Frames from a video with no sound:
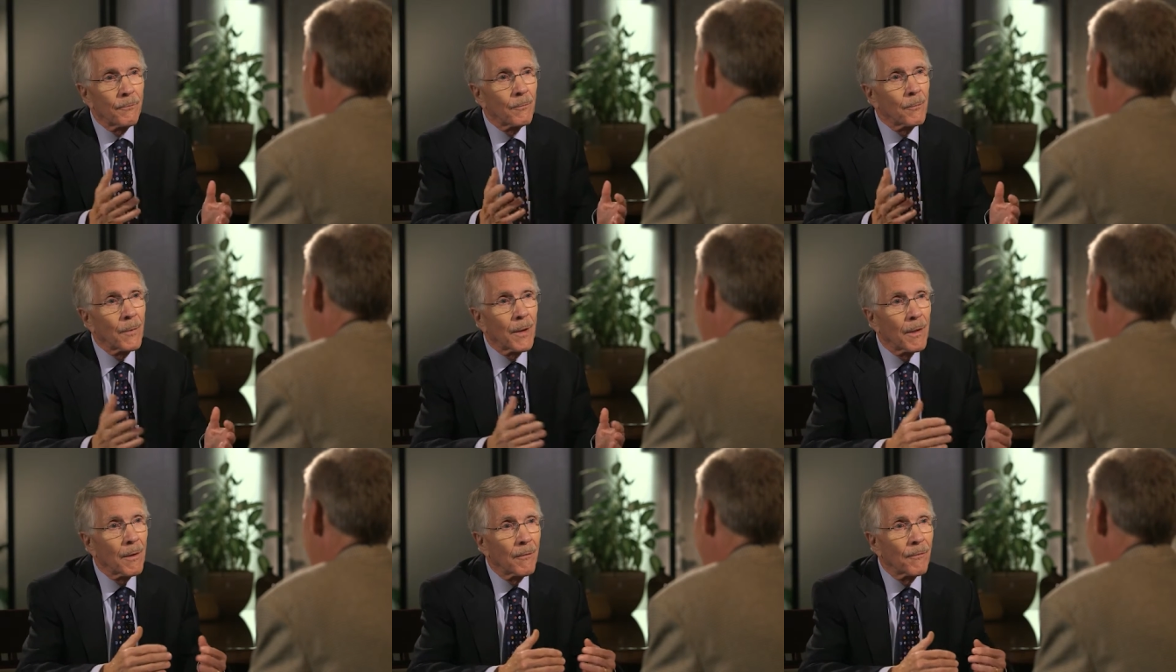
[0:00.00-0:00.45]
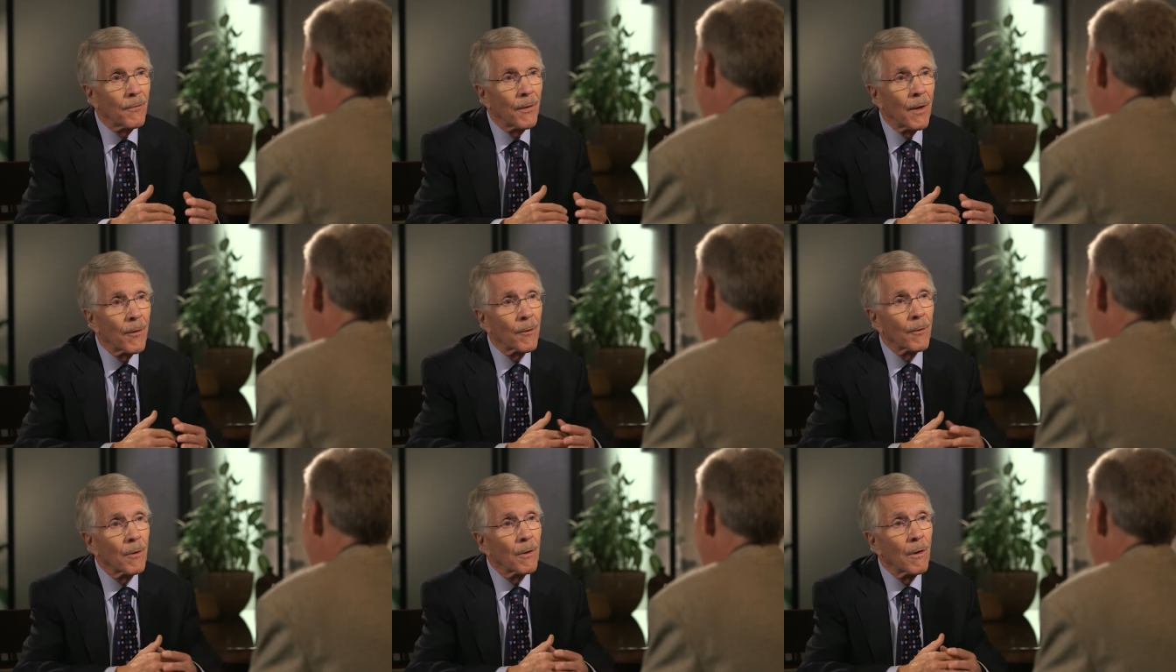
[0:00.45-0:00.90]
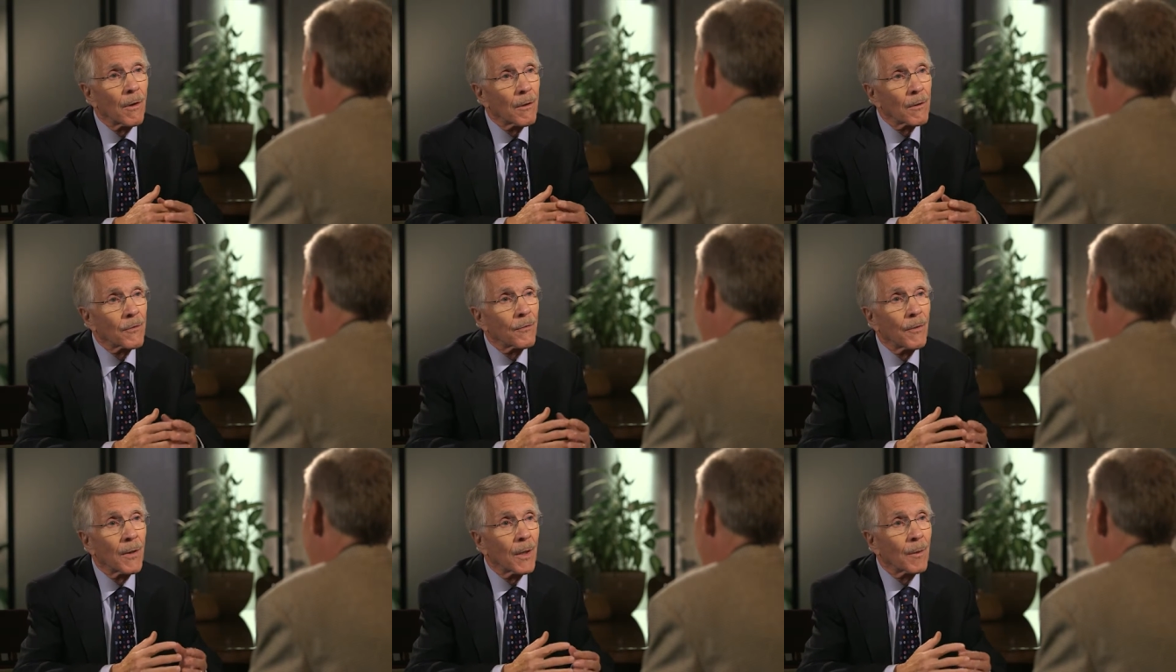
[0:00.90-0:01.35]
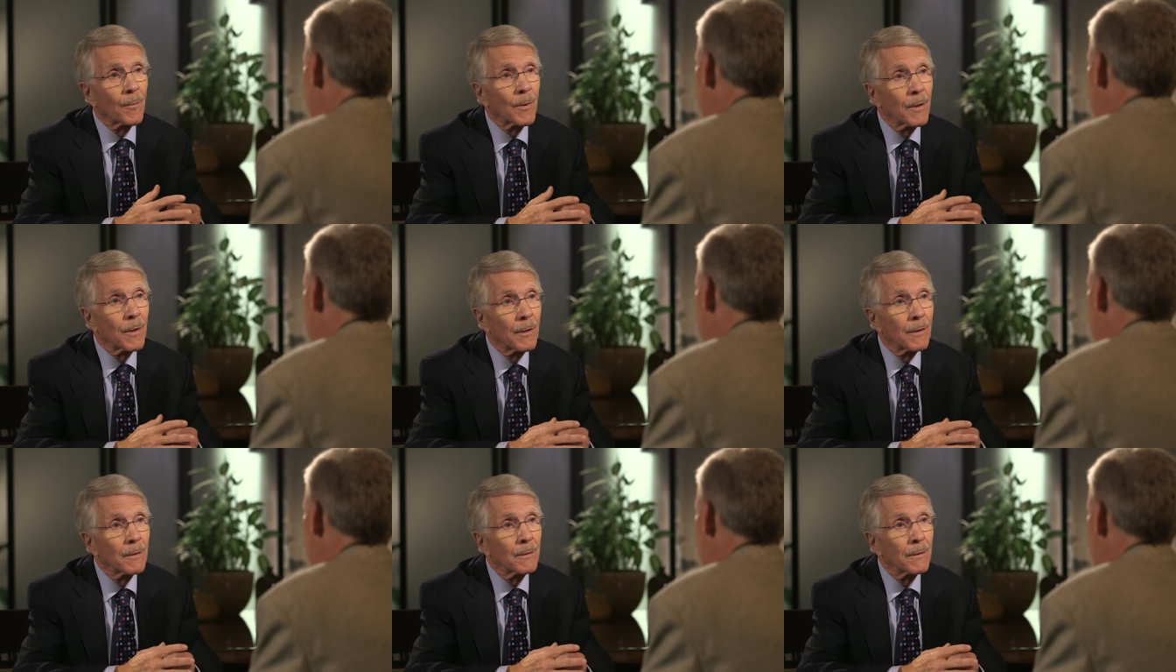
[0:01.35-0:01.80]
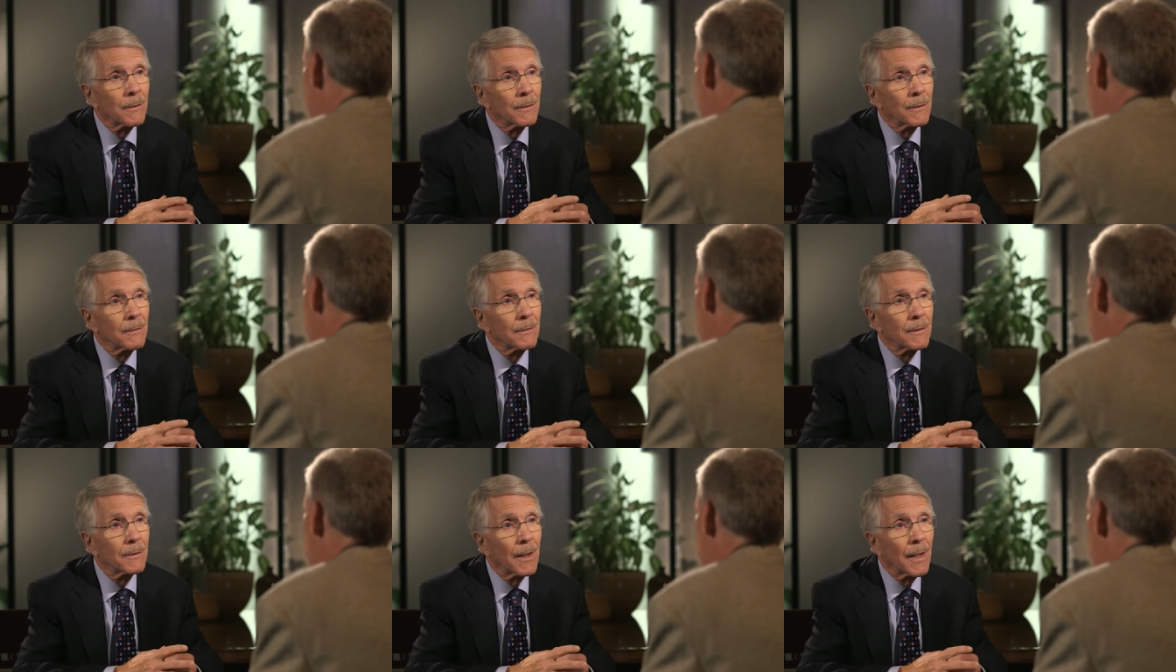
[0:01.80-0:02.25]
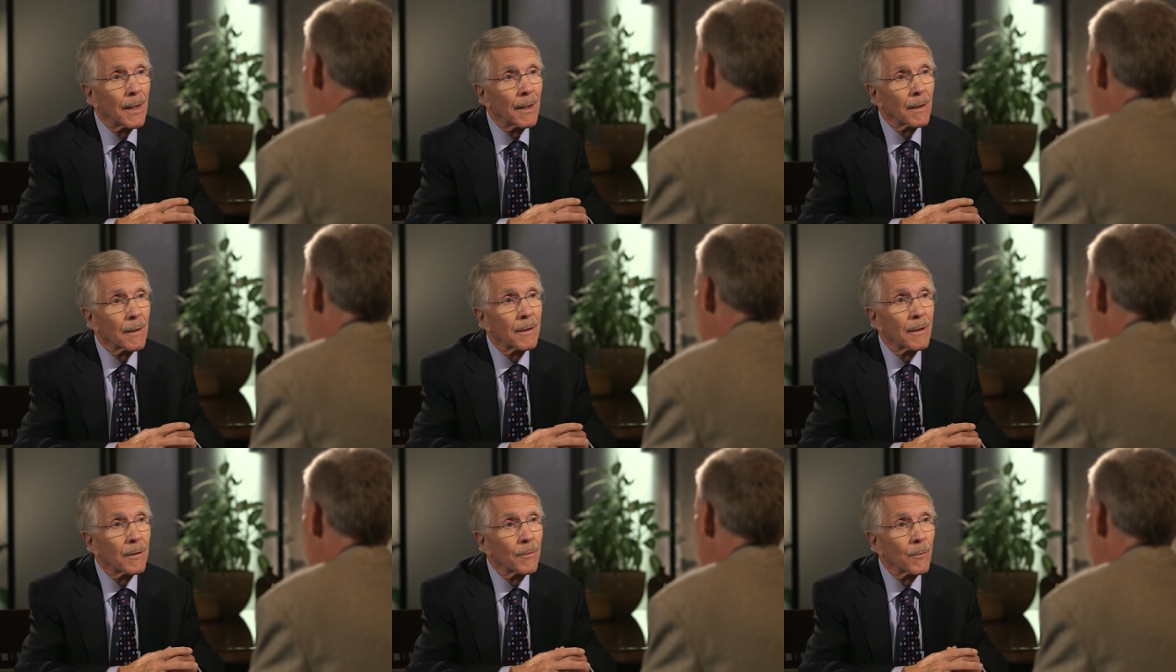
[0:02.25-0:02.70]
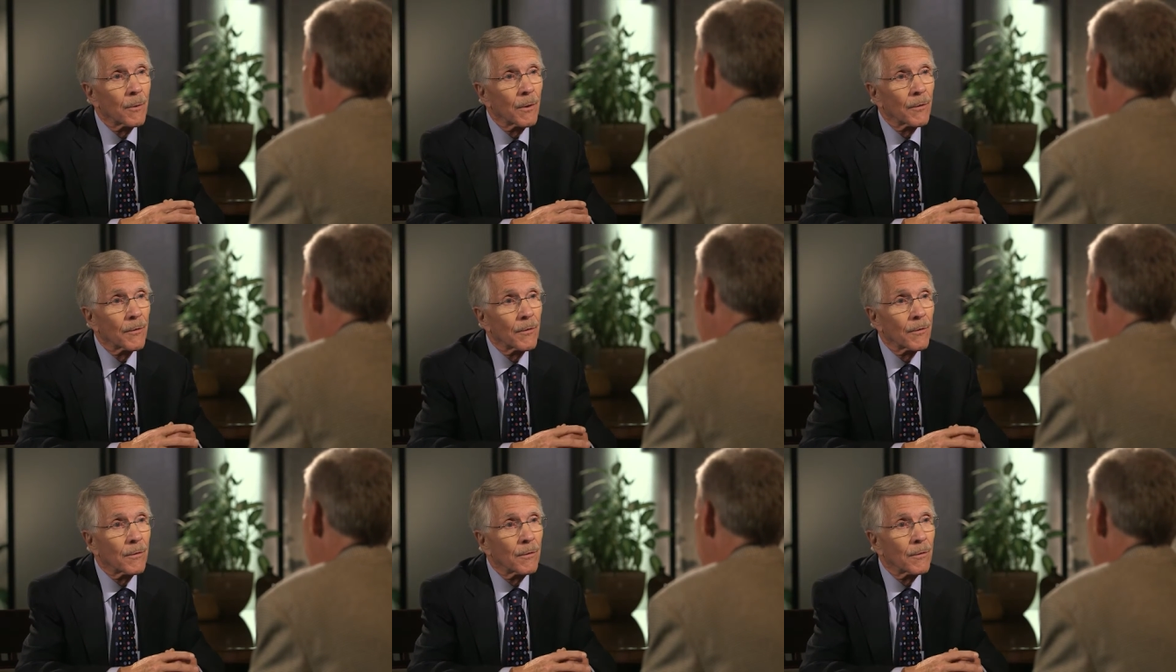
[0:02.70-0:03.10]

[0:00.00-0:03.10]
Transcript: my father in law's family handled it was